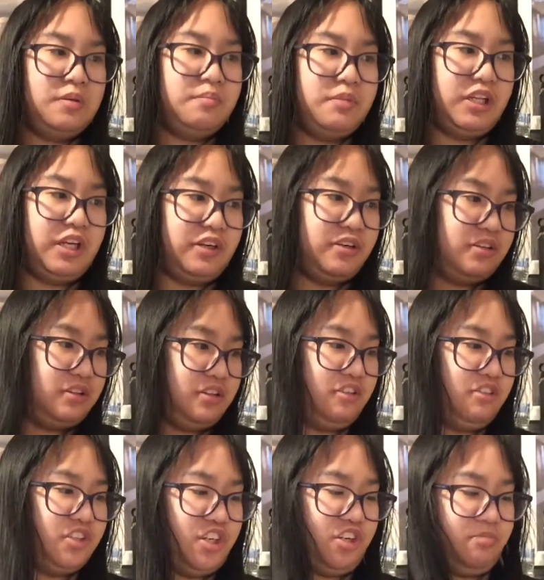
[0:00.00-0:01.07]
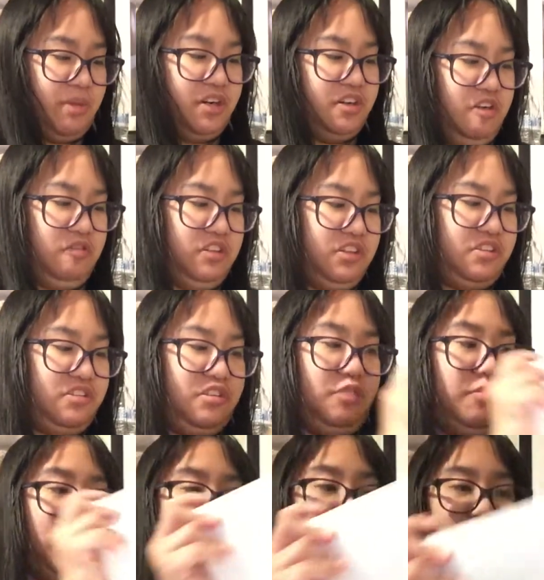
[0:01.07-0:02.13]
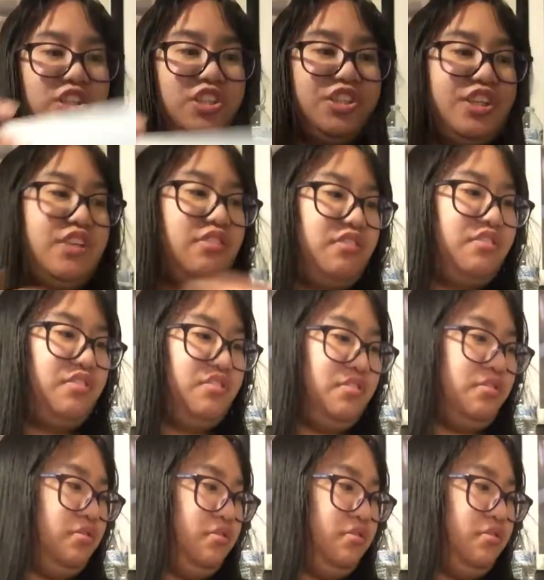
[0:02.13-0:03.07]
But like, this is just my notes and my worksheets.